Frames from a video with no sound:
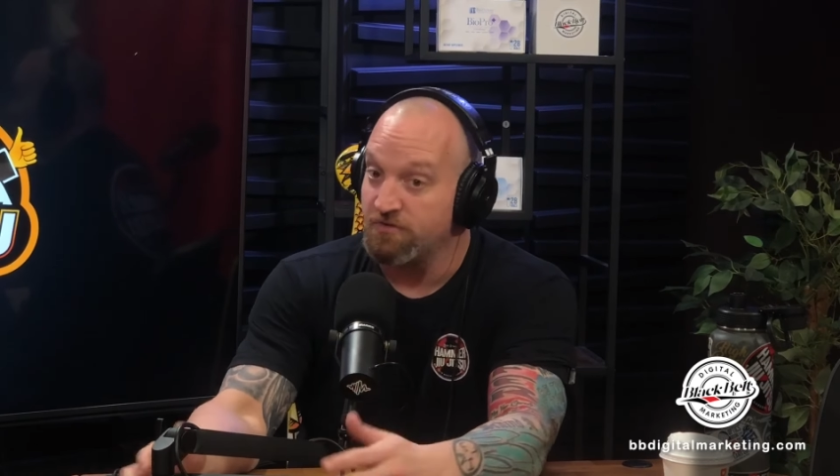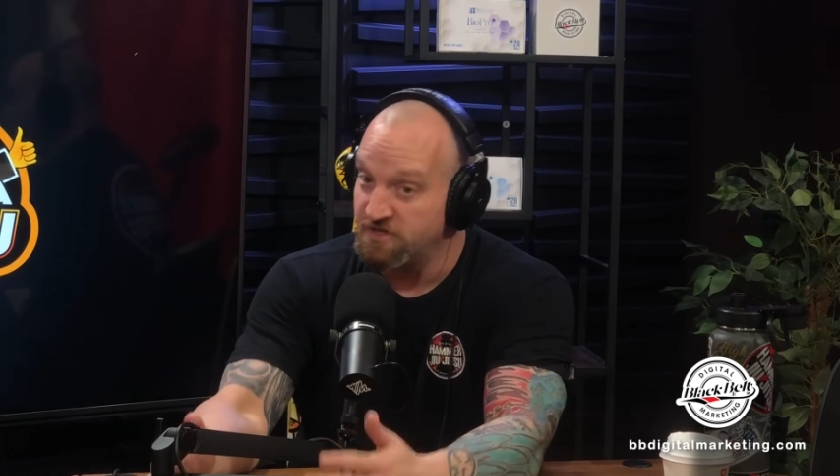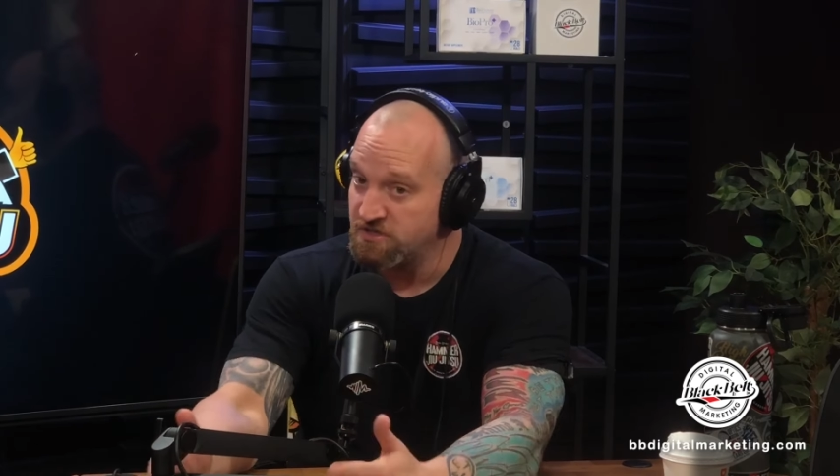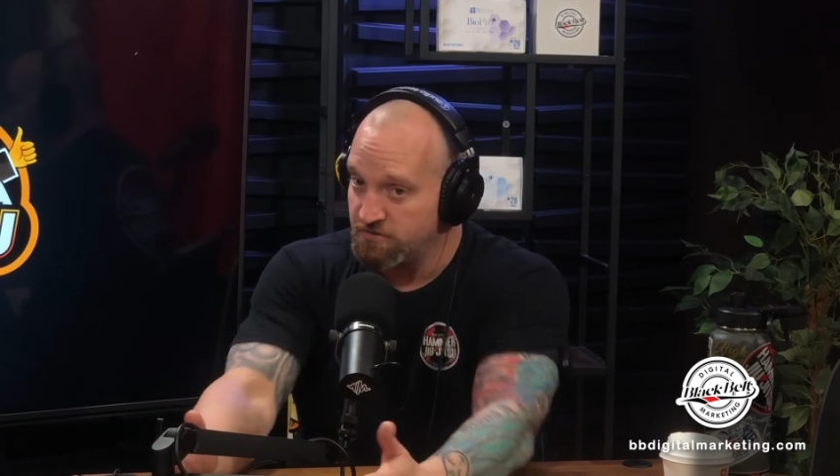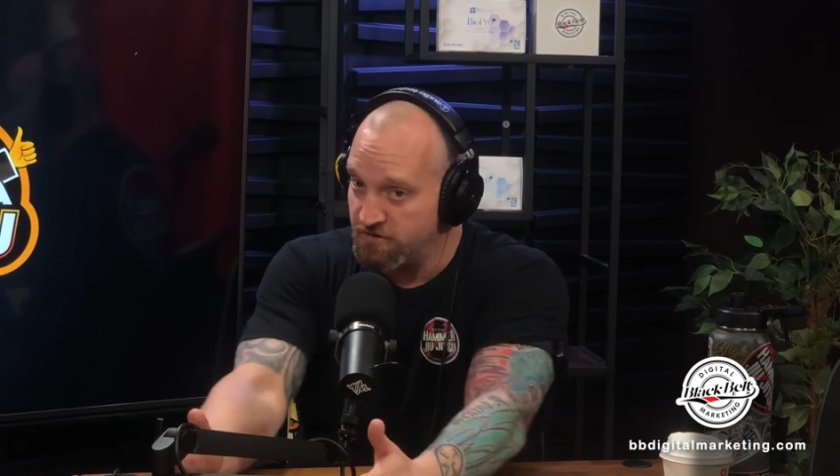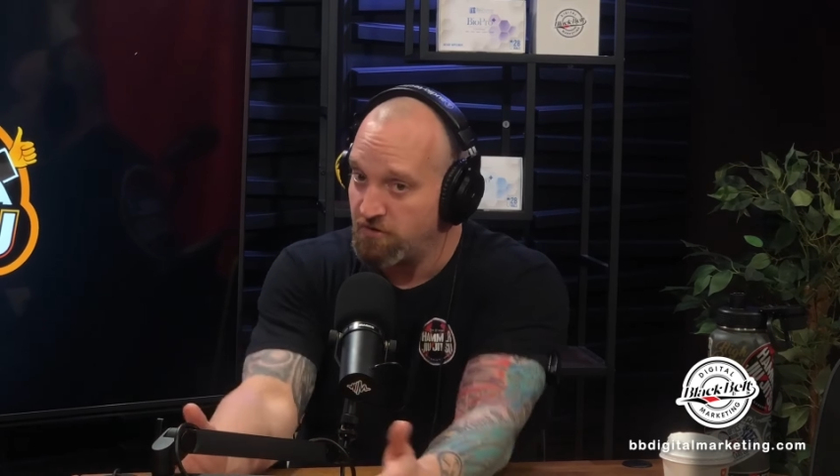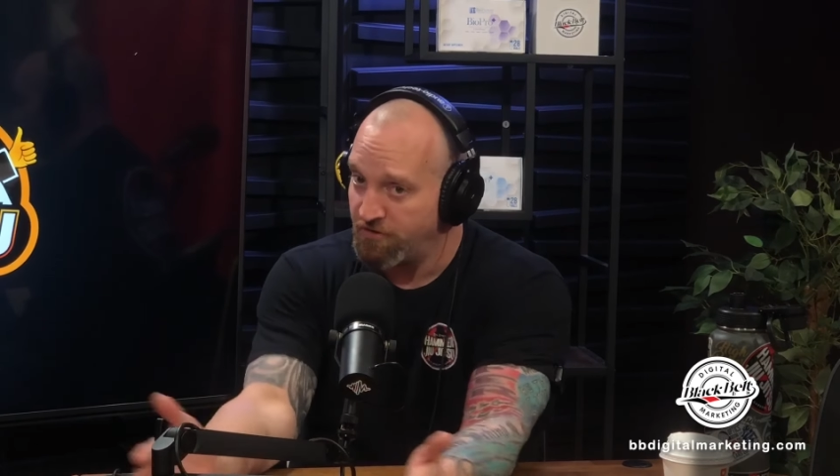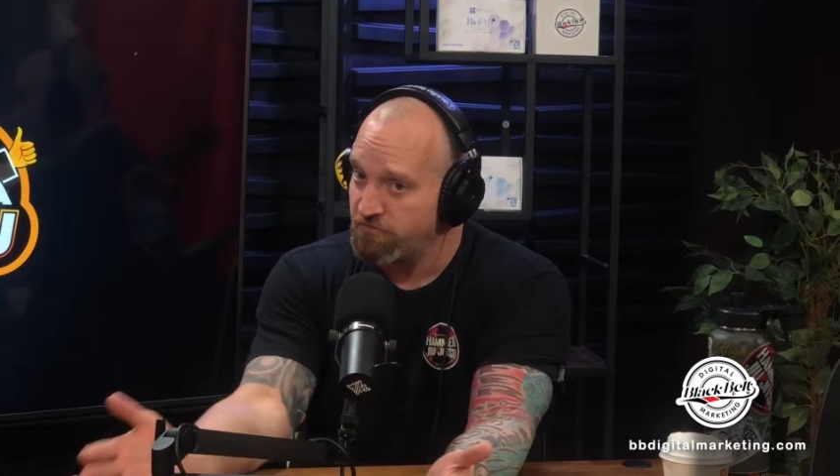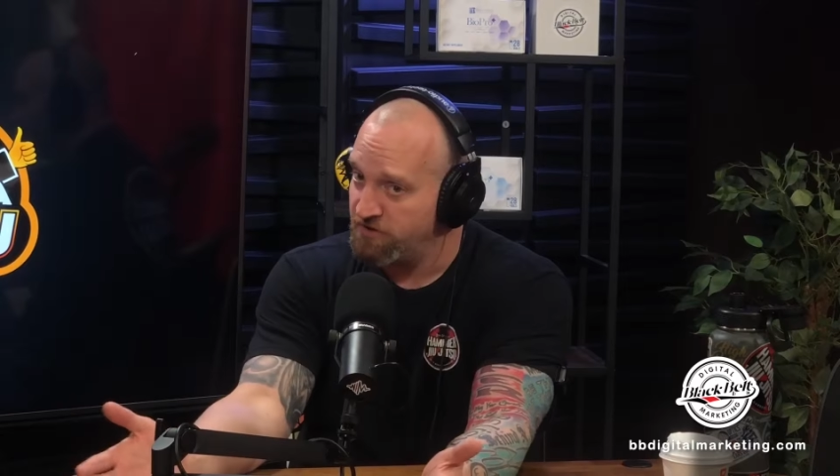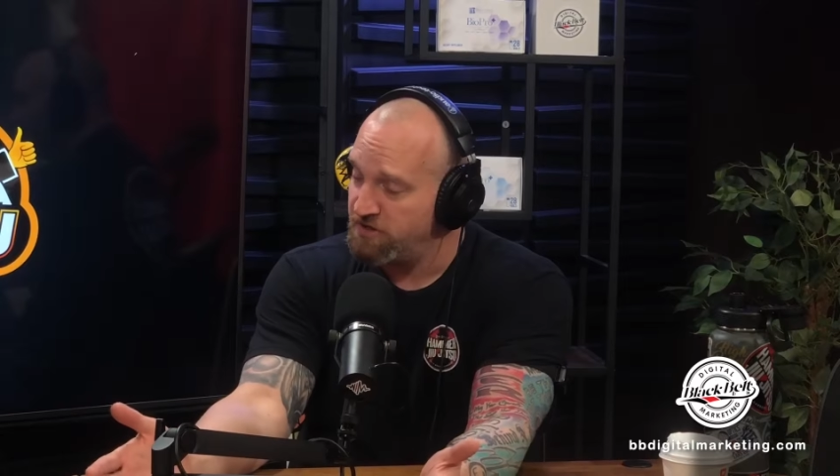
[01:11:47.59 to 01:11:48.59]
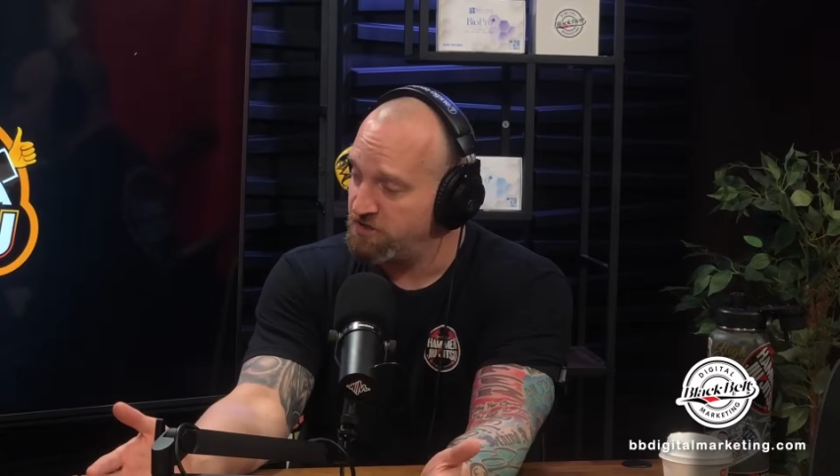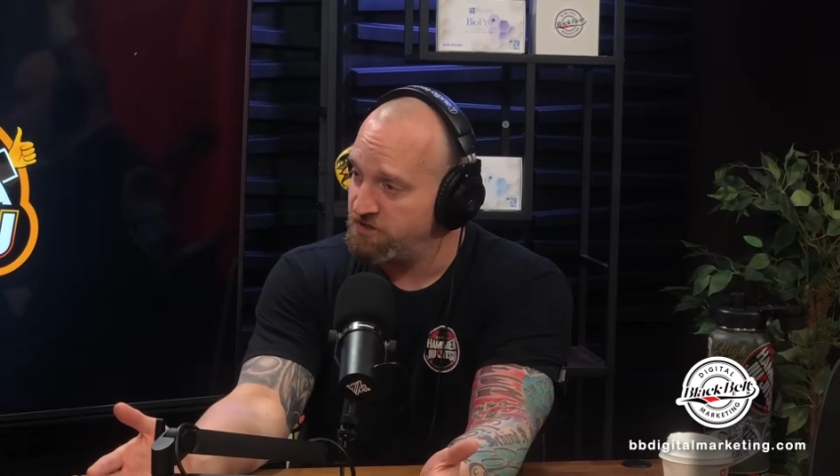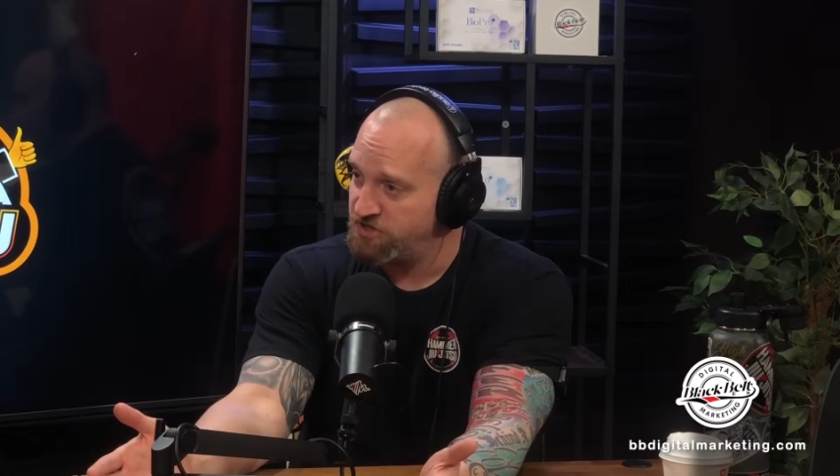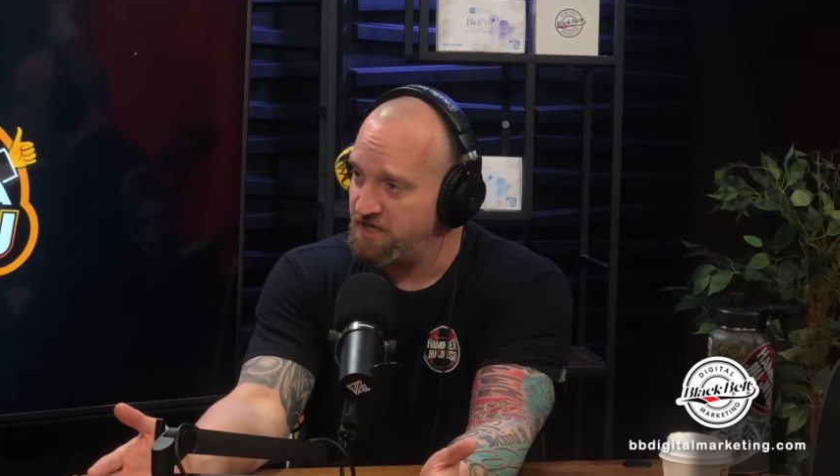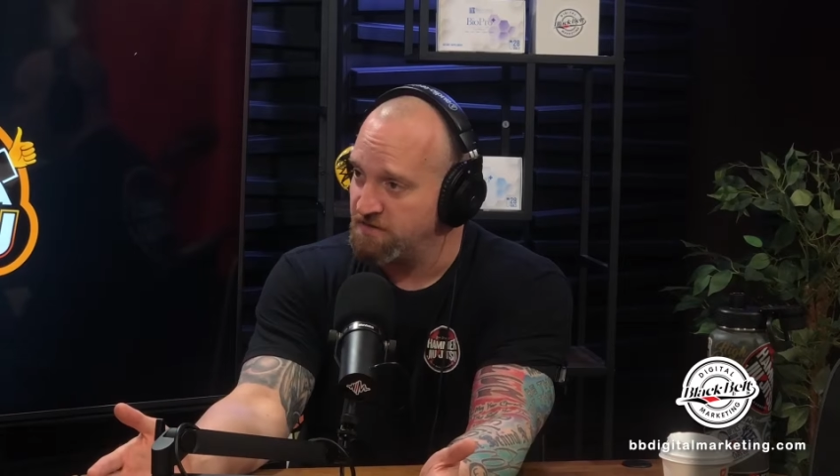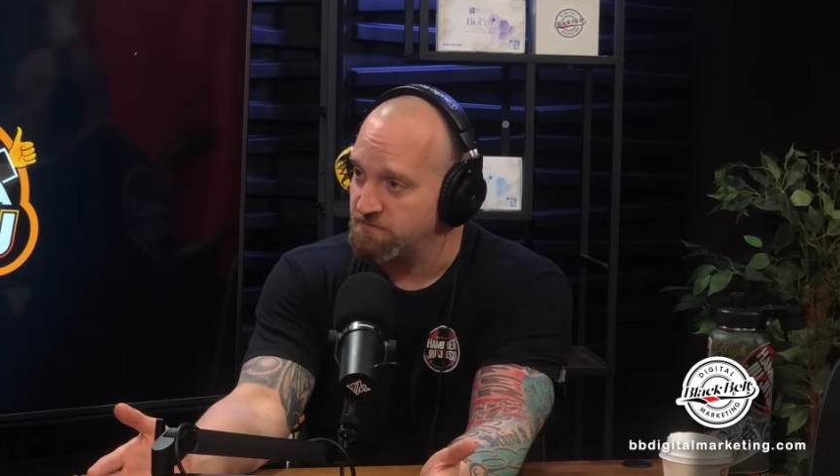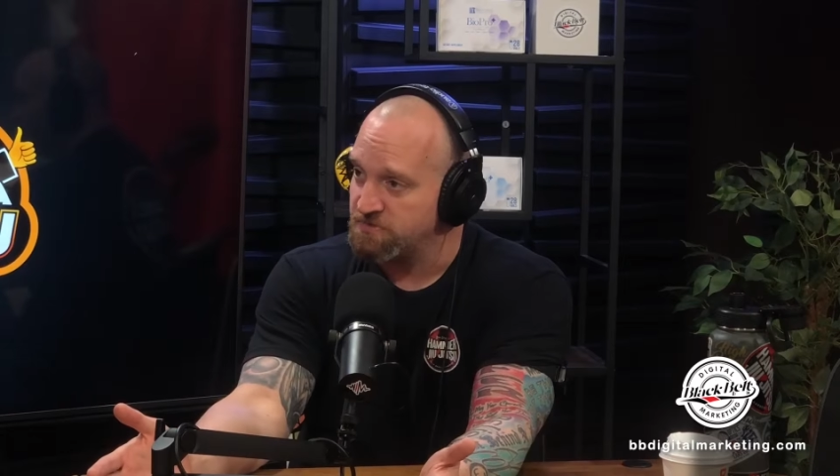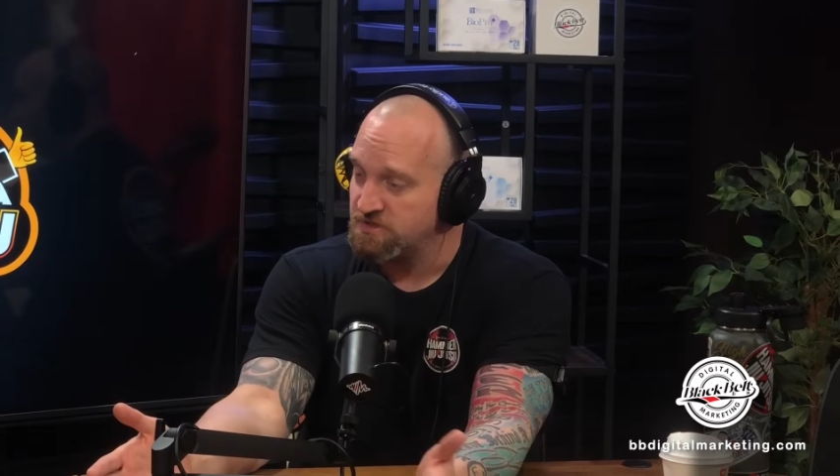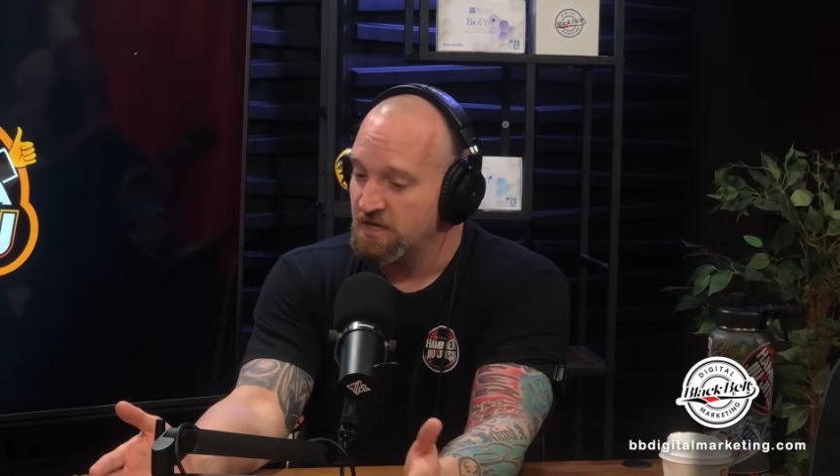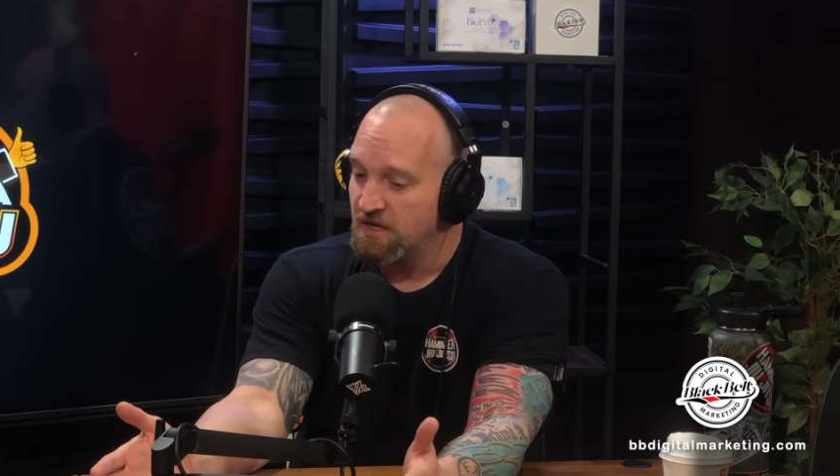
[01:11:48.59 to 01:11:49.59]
They're other really good gyms.